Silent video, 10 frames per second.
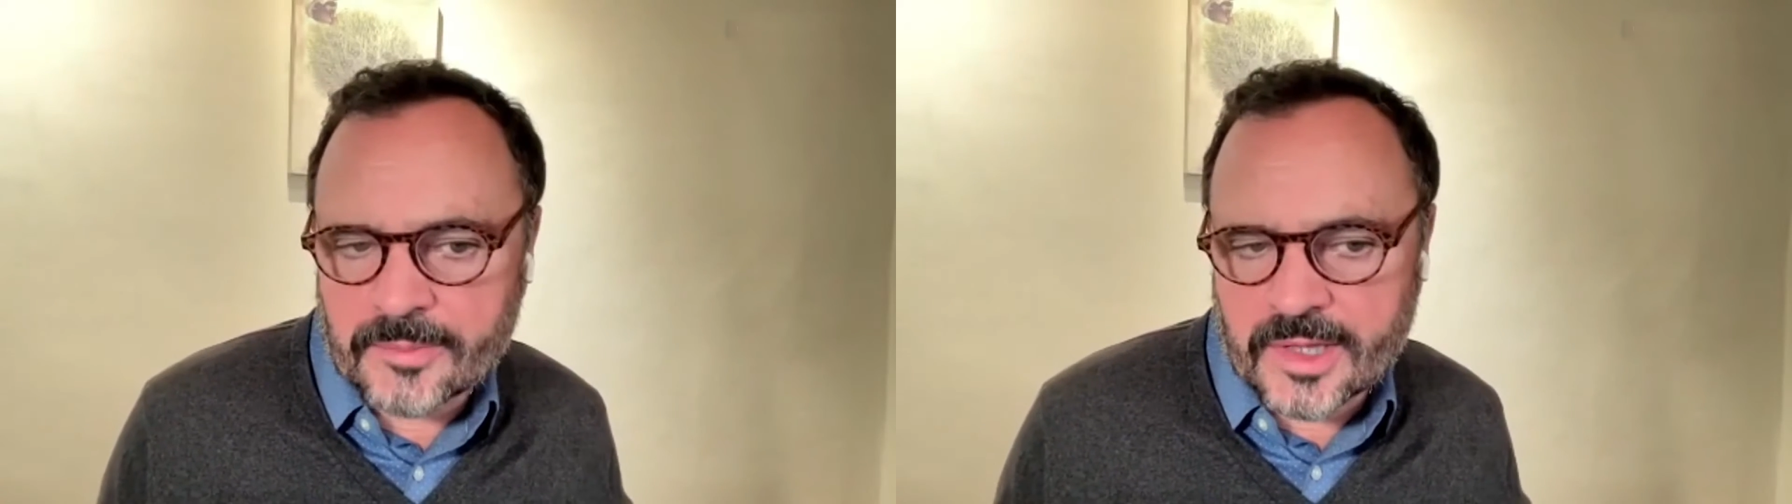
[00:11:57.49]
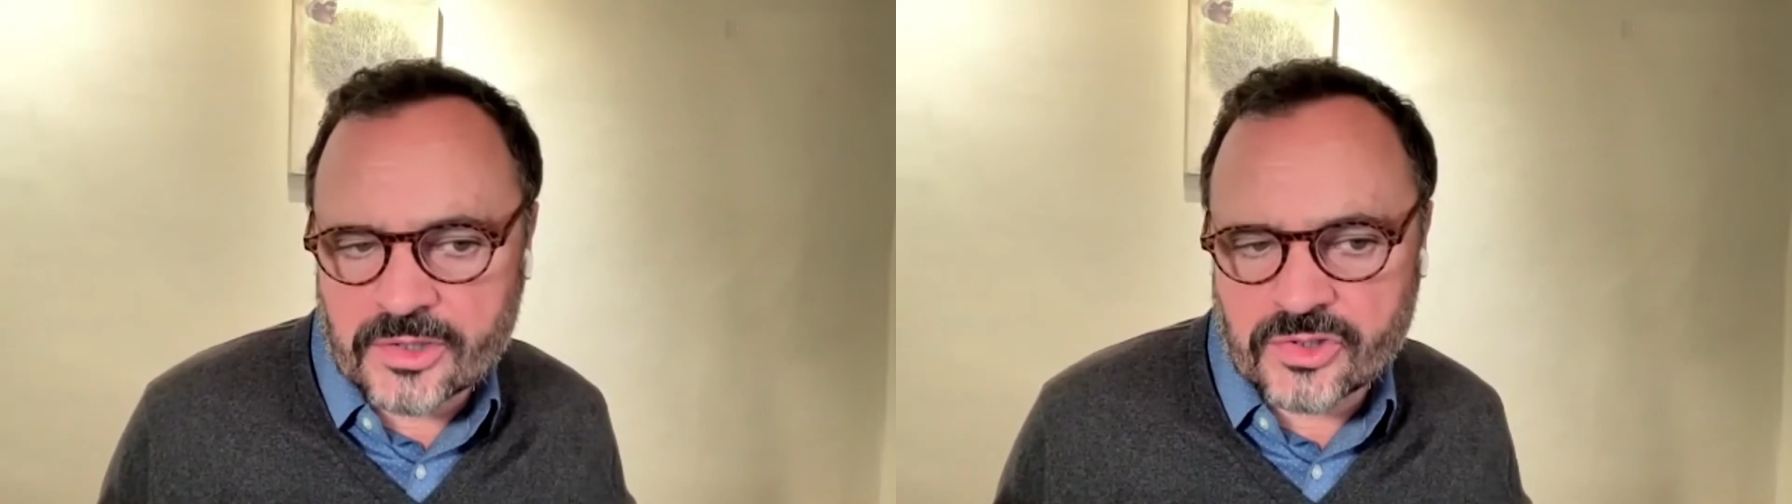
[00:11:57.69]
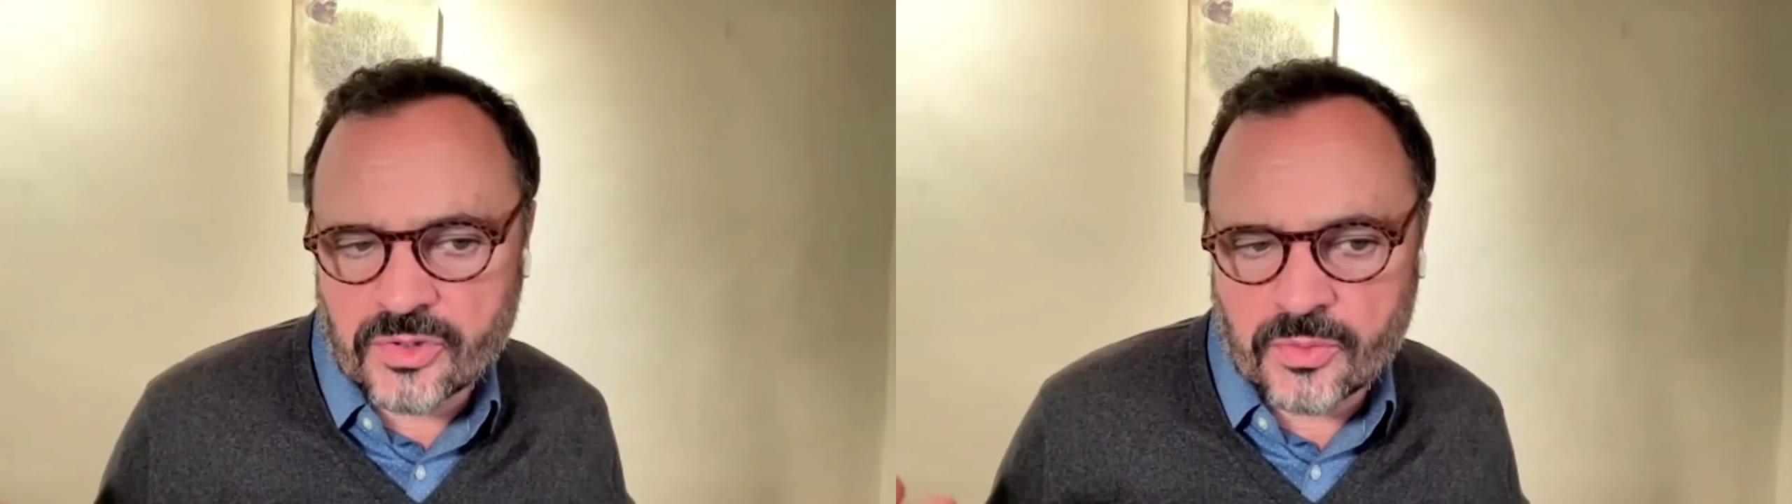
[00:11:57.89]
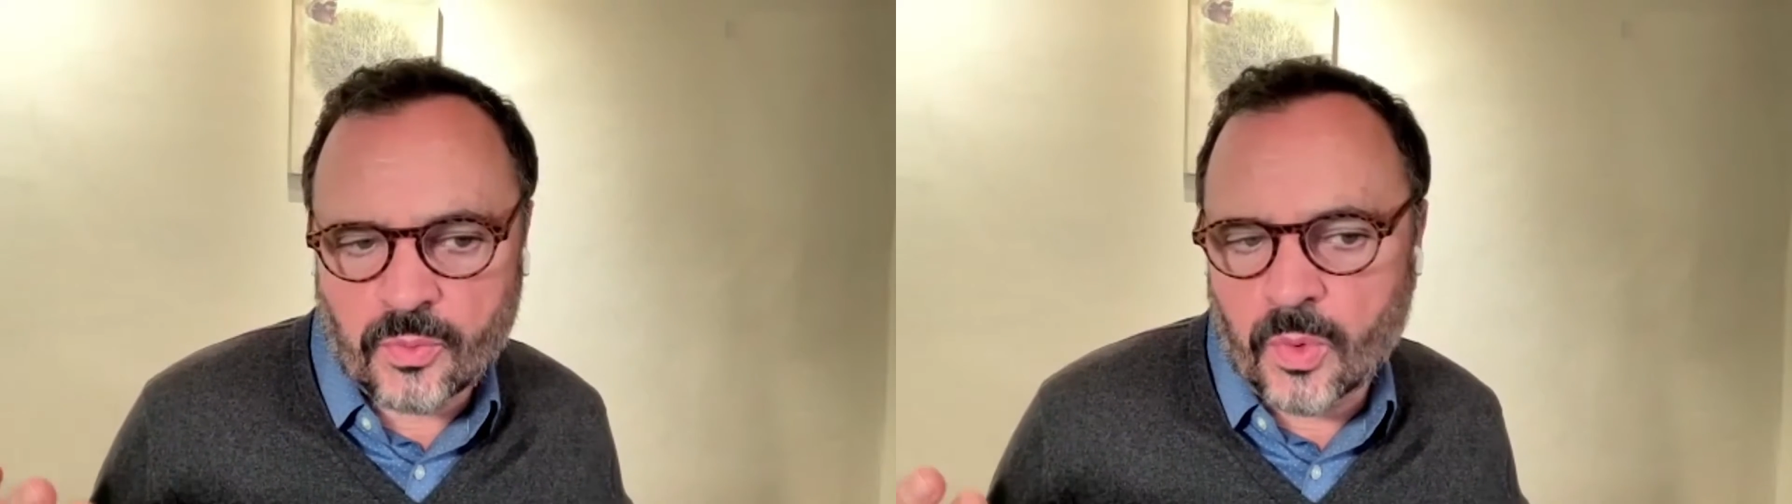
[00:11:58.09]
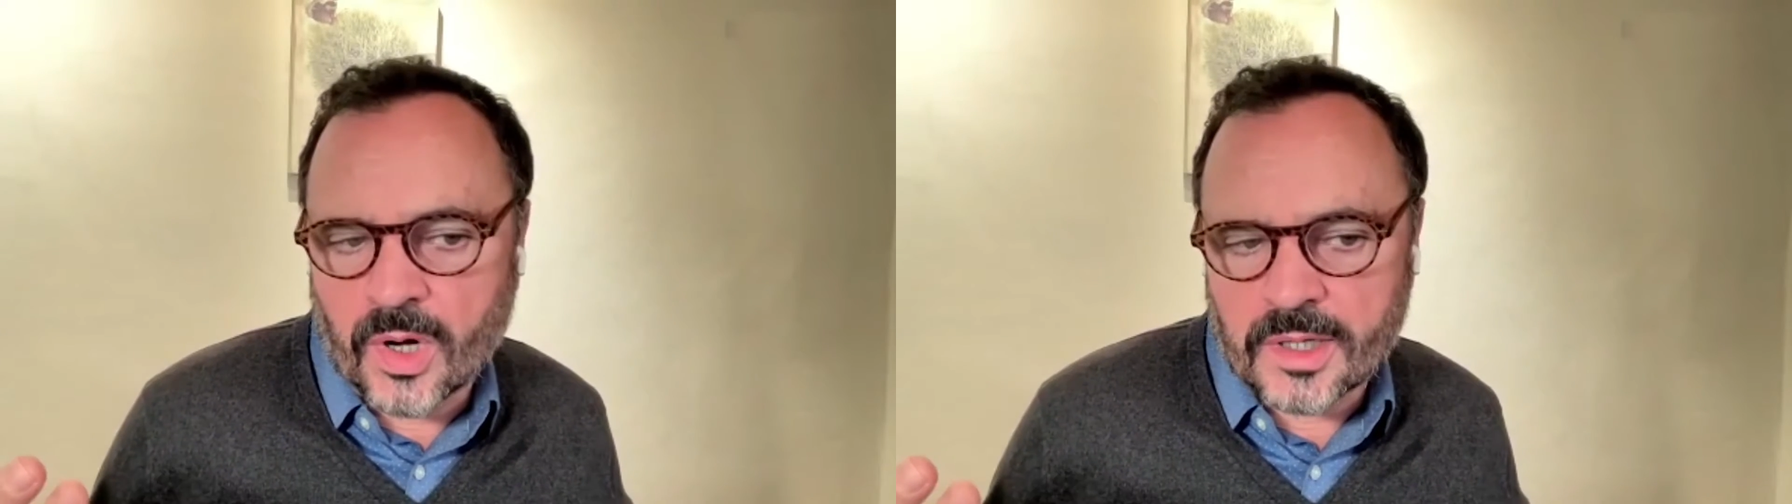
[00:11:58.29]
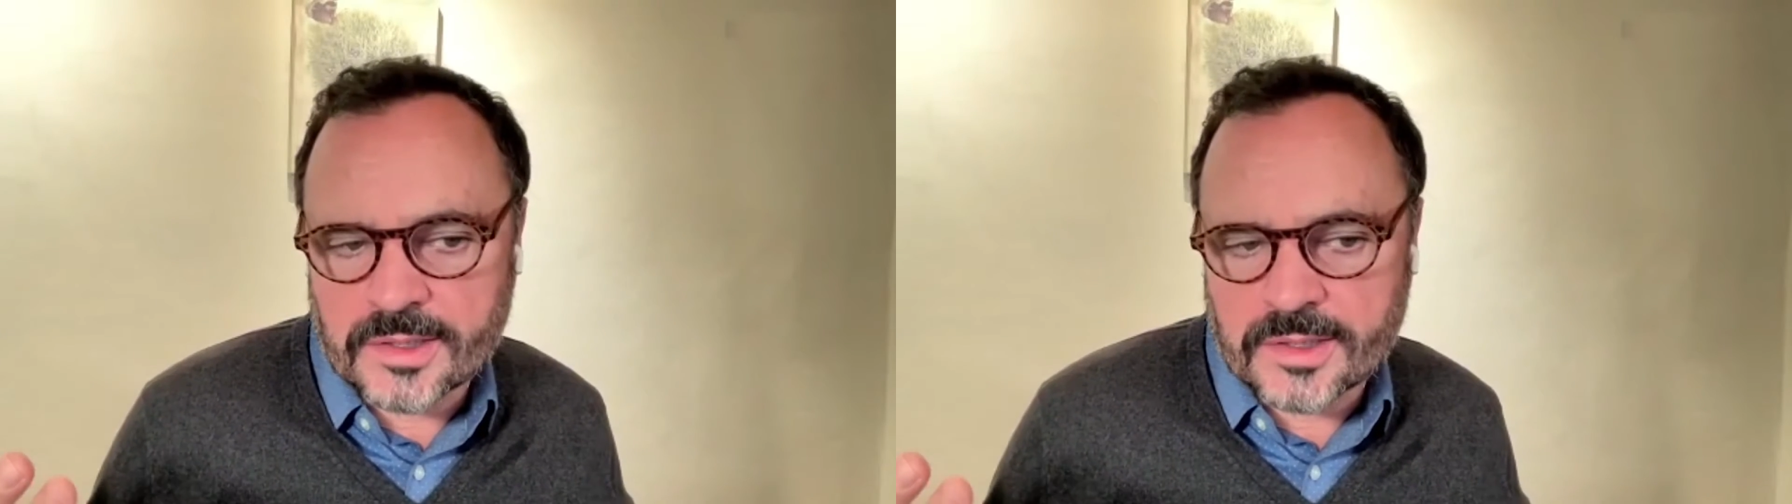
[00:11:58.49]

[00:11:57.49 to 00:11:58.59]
that you want,